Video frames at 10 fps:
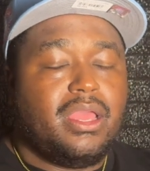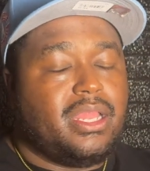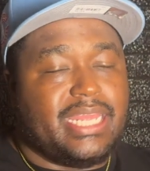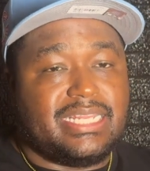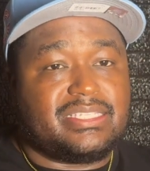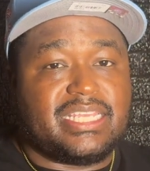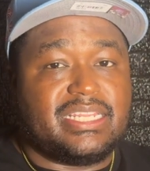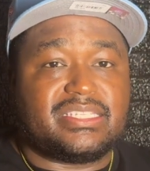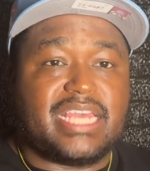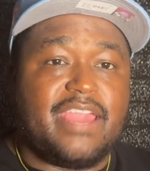Didn't see the
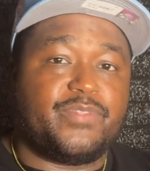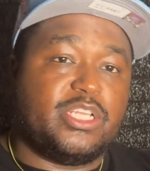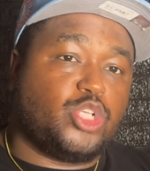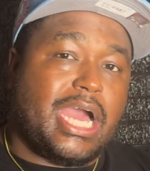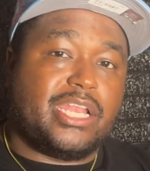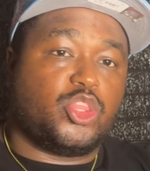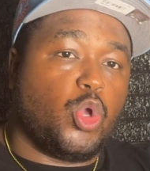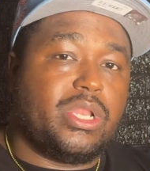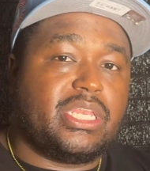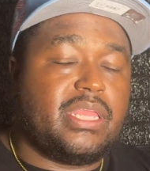safety. Tried to
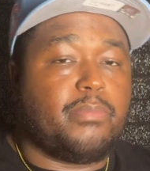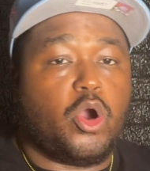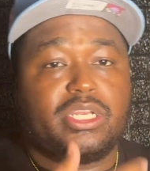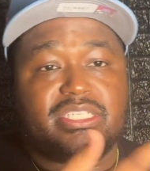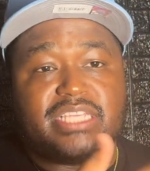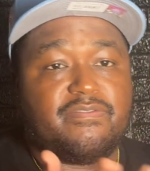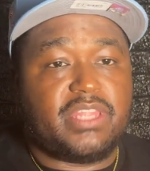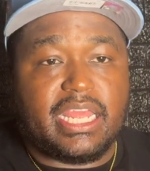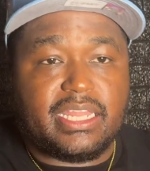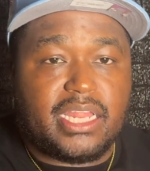throw a deep ball. The
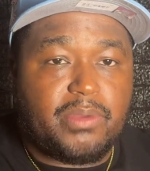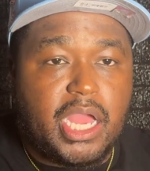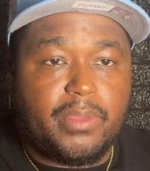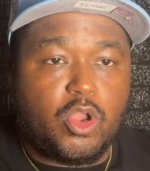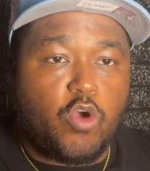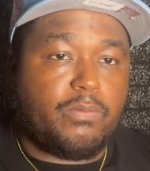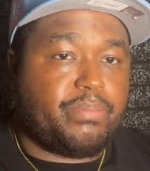safety ended up coming over,